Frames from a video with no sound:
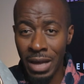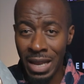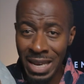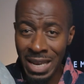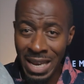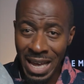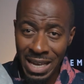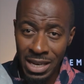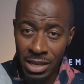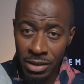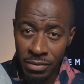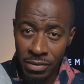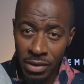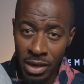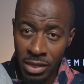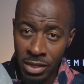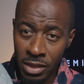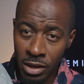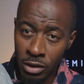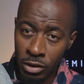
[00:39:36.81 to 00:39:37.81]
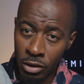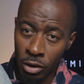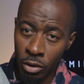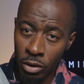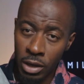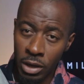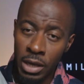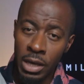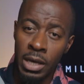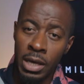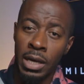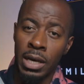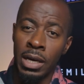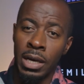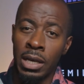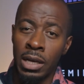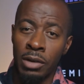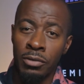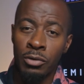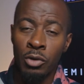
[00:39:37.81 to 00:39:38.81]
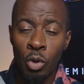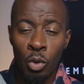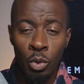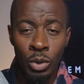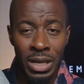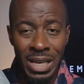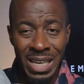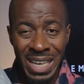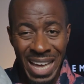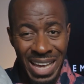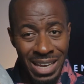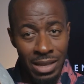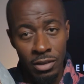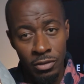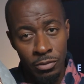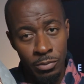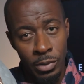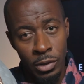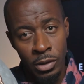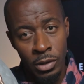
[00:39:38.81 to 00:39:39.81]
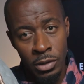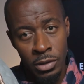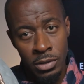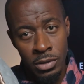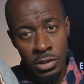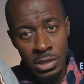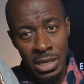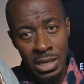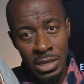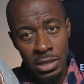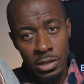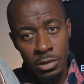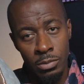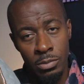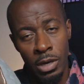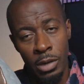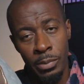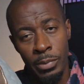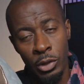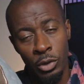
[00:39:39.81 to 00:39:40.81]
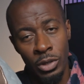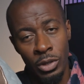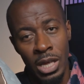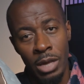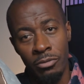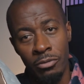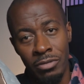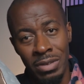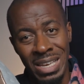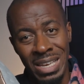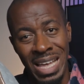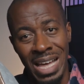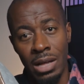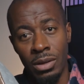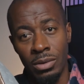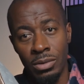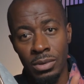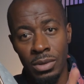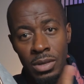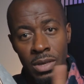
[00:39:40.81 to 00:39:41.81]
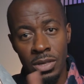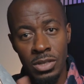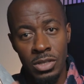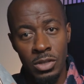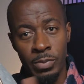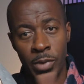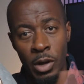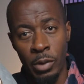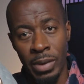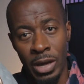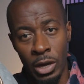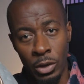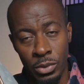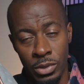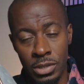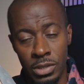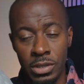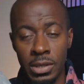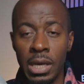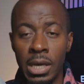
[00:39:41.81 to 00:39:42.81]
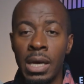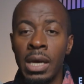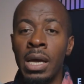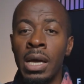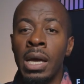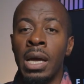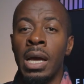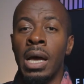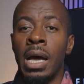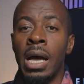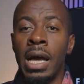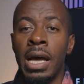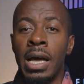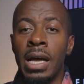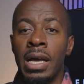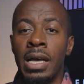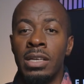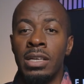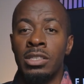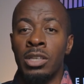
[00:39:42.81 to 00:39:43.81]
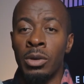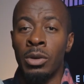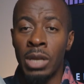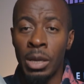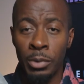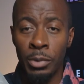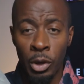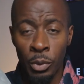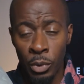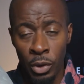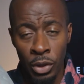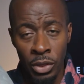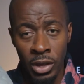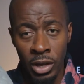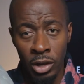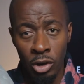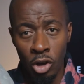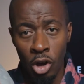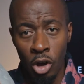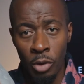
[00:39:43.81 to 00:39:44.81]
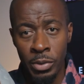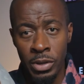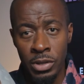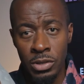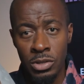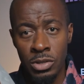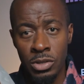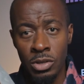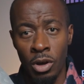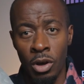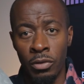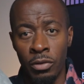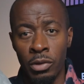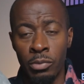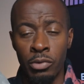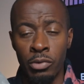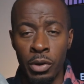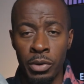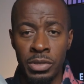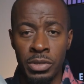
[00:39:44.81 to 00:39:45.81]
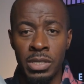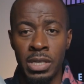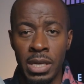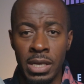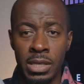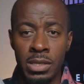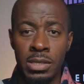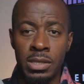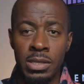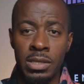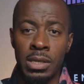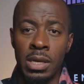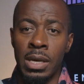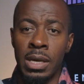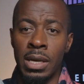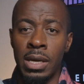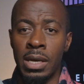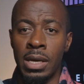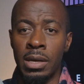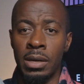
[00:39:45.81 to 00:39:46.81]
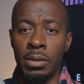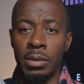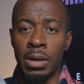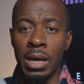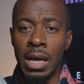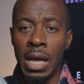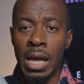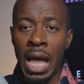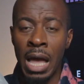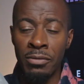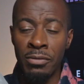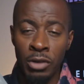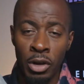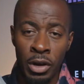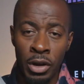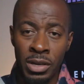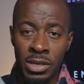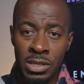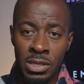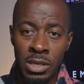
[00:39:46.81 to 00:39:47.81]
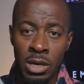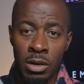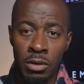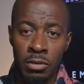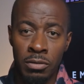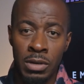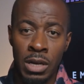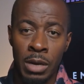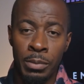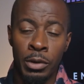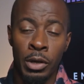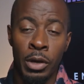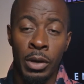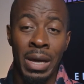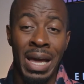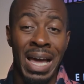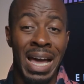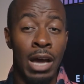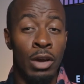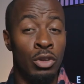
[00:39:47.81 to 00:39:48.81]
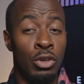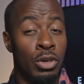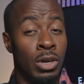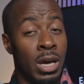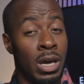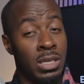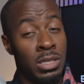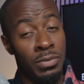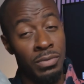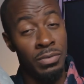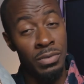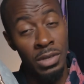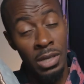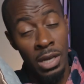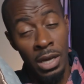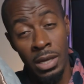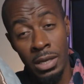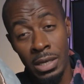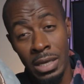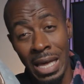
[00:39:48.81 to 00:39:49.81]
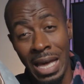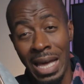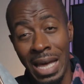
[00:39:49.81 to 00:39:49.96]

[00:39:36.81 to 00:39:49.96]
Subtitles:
Ladiv the dog. And I've called it Ladiv because it's my middle name, Vidal, spelled backwards. So let me know what you think in the comments of the process. Have a go yourself. Let me know how you guys have done.